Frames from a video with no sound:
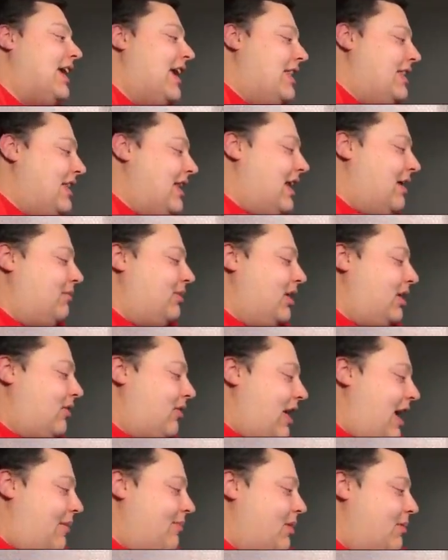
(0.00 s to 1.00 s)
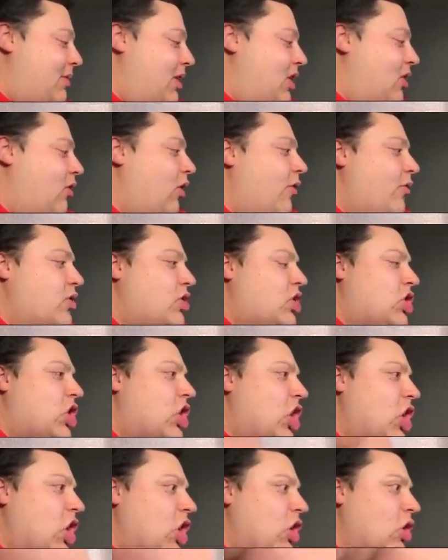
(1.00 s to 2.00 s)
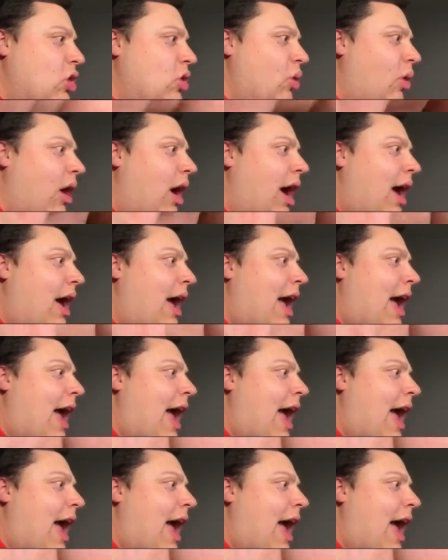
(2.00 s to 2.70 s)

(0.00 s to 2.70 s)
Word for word: And then I'm gonna grab the Mew. Two